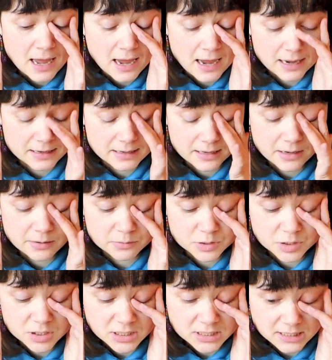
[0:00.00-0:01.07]
and it
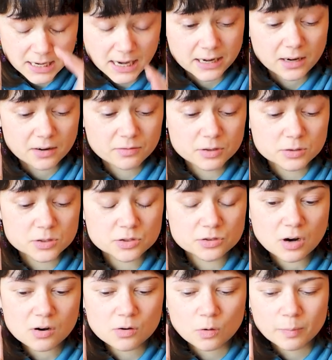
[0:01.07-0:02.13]
was just like a real
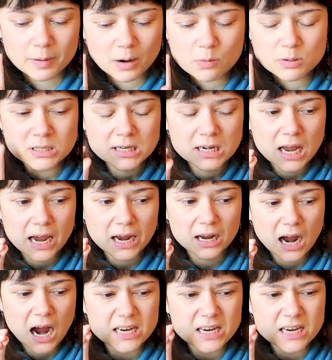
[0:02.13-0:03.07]
struggle but I wasn't like